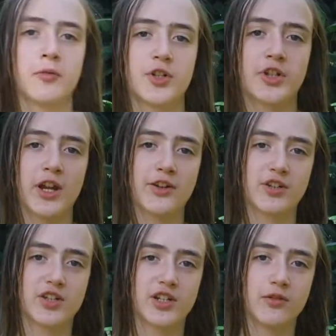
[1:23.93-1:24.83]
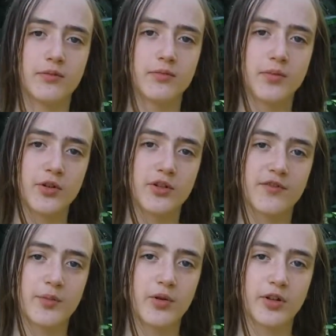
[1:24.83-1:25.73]
which cancels out most
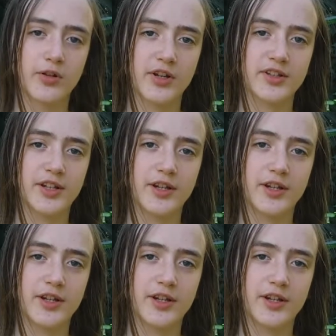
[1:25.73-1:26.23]
of the polarized